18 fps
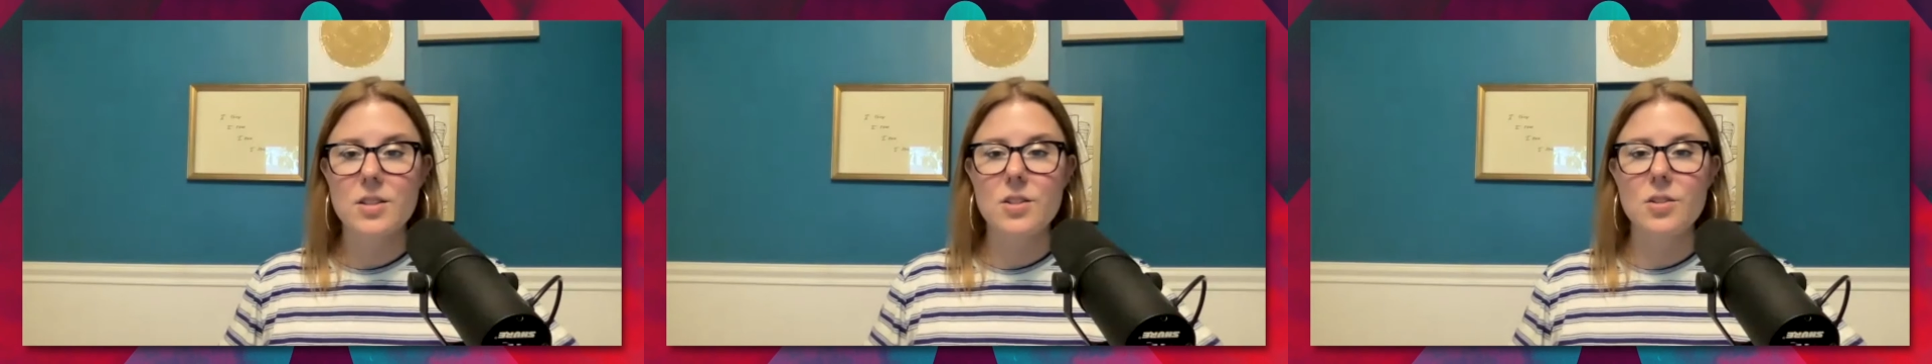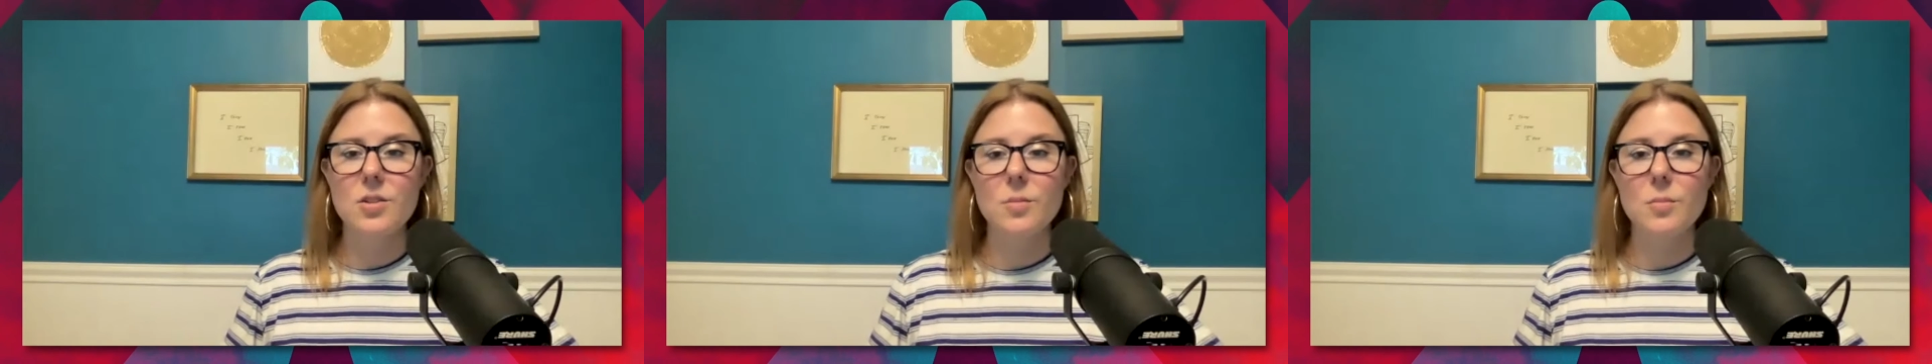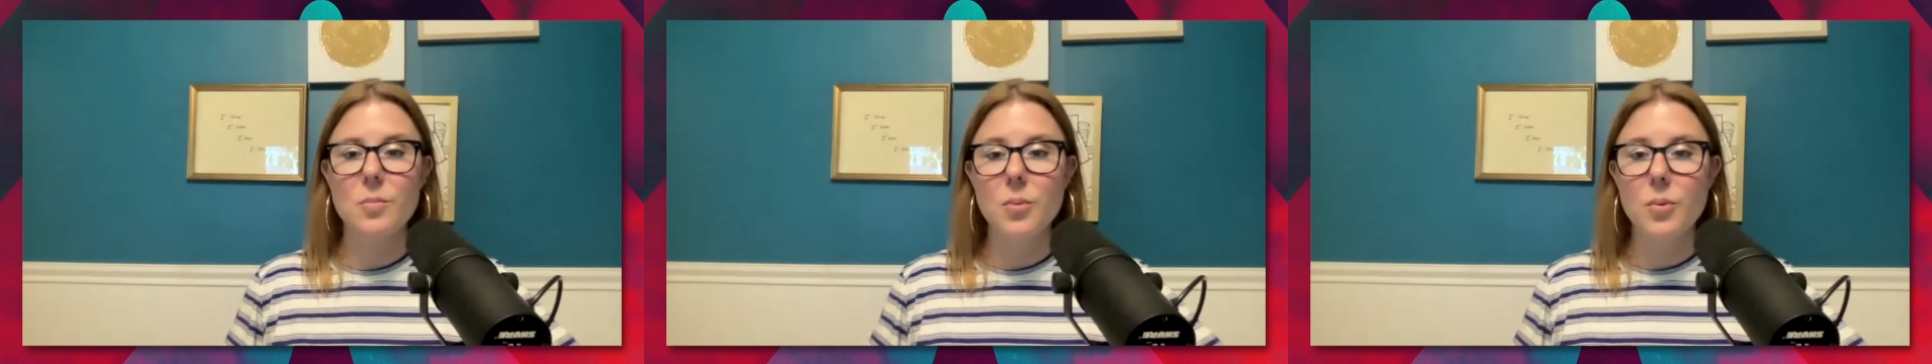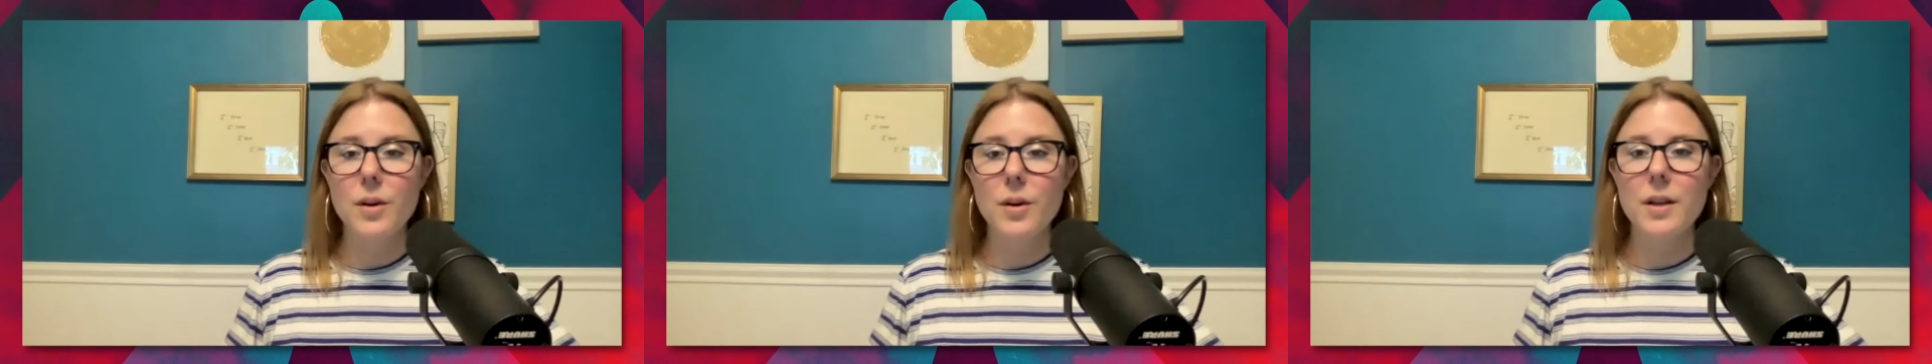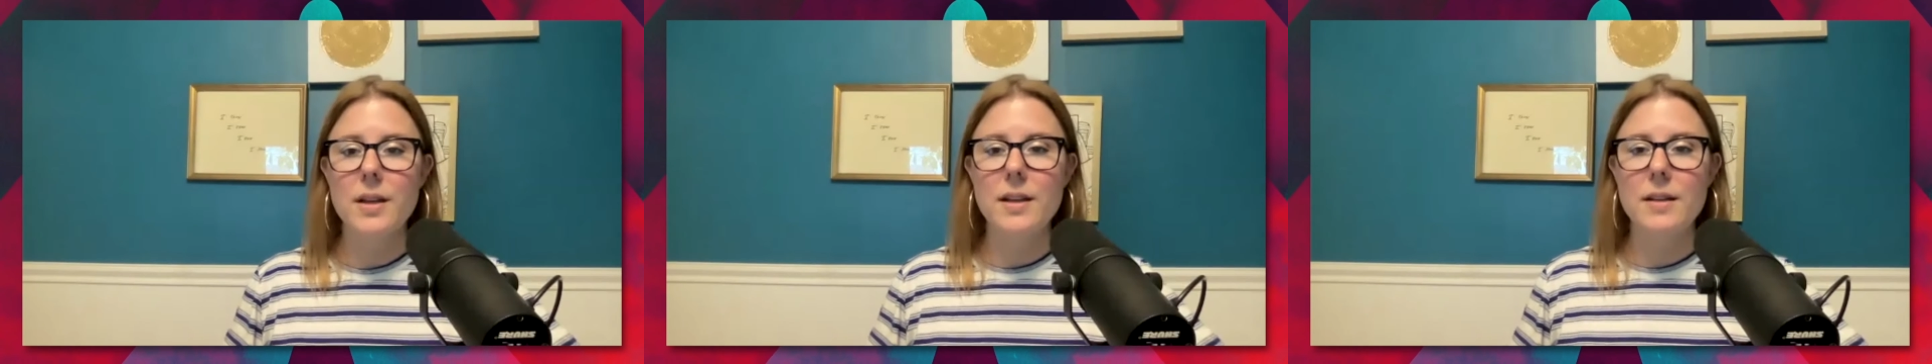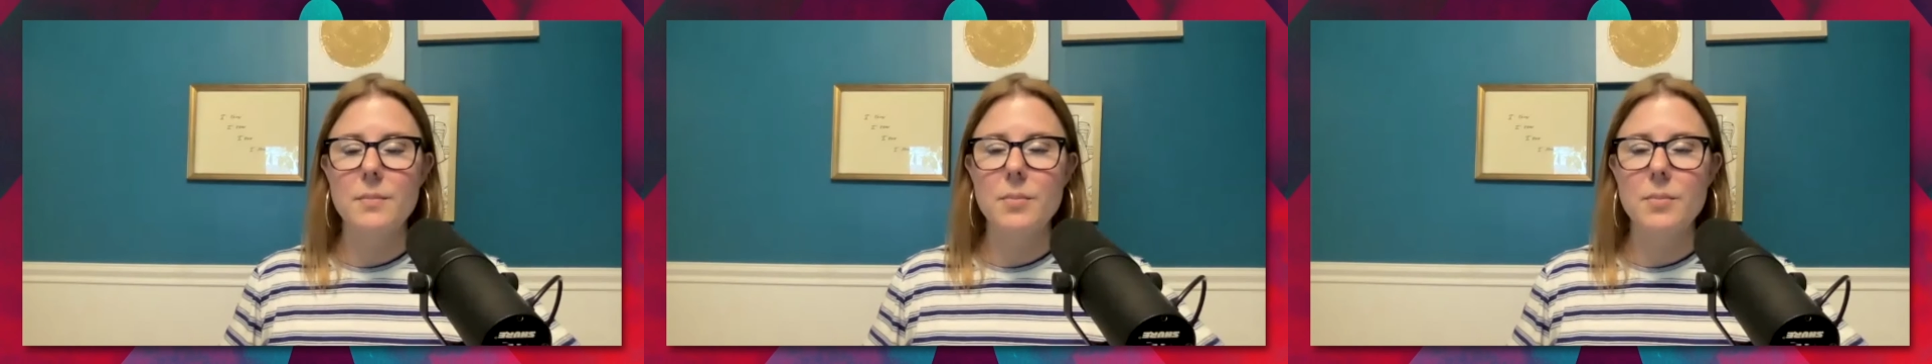to your point,
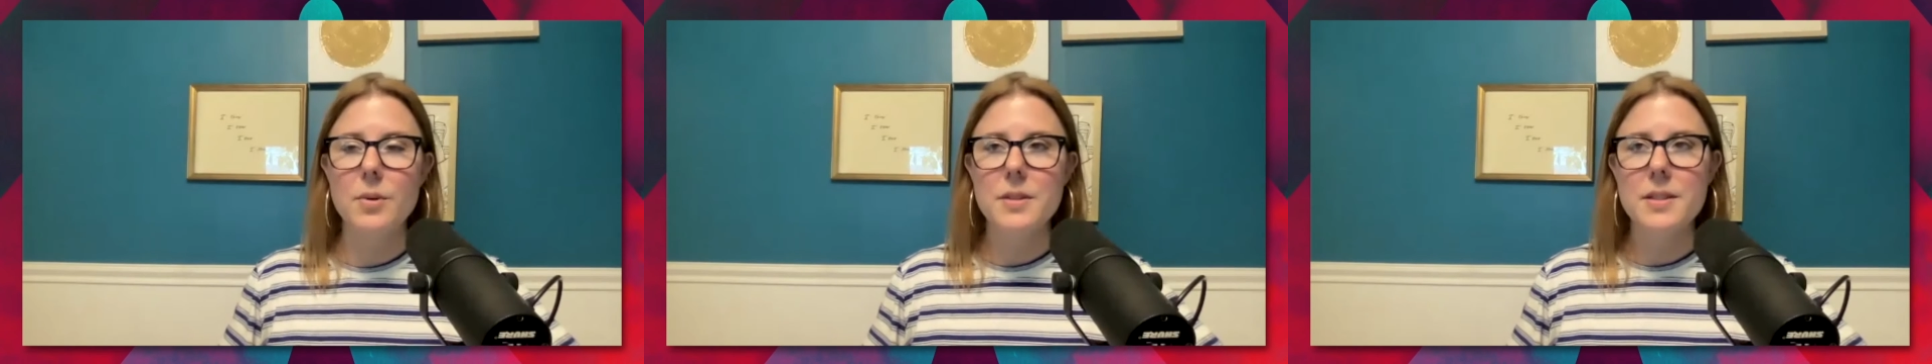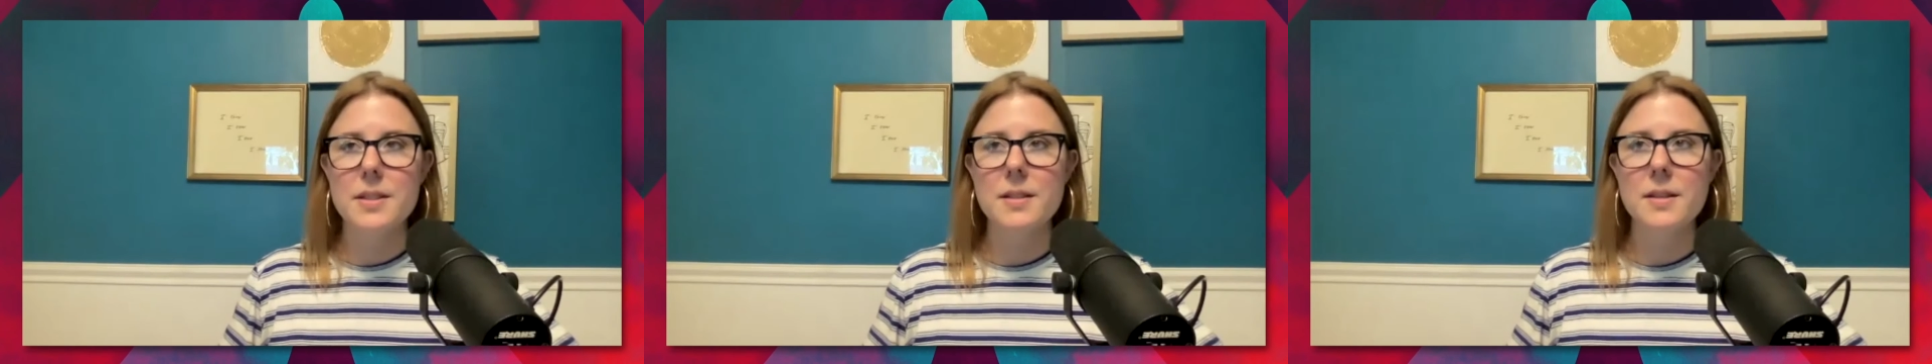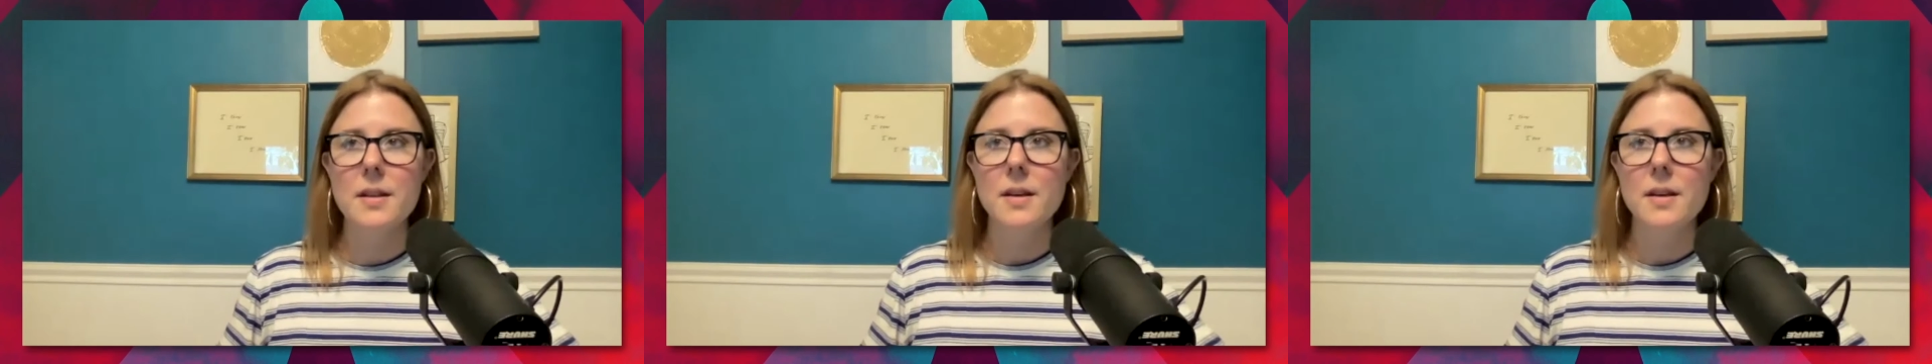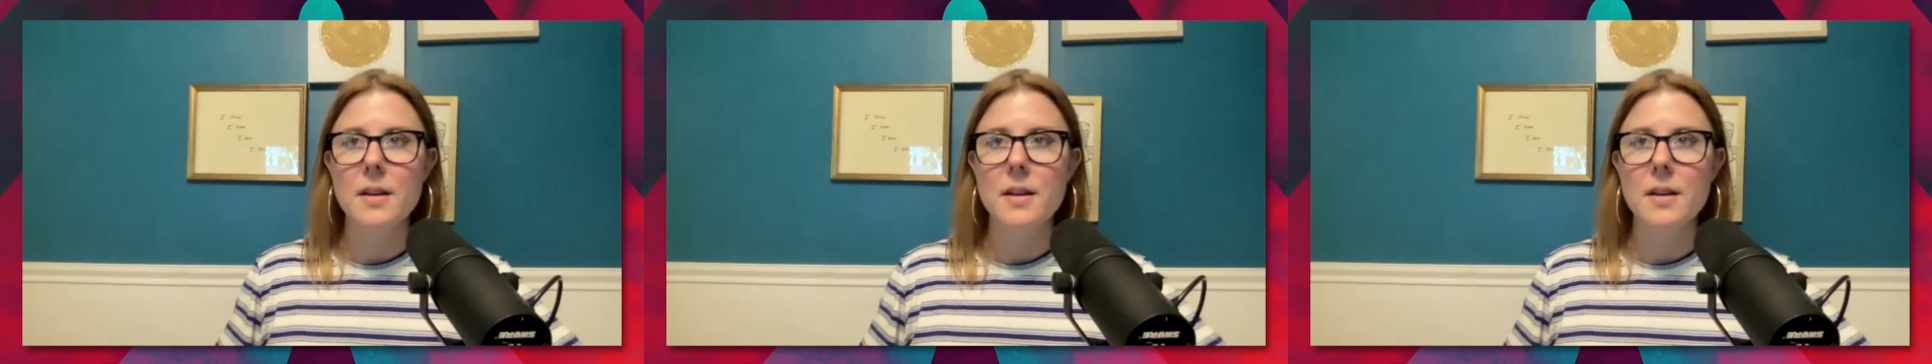it puts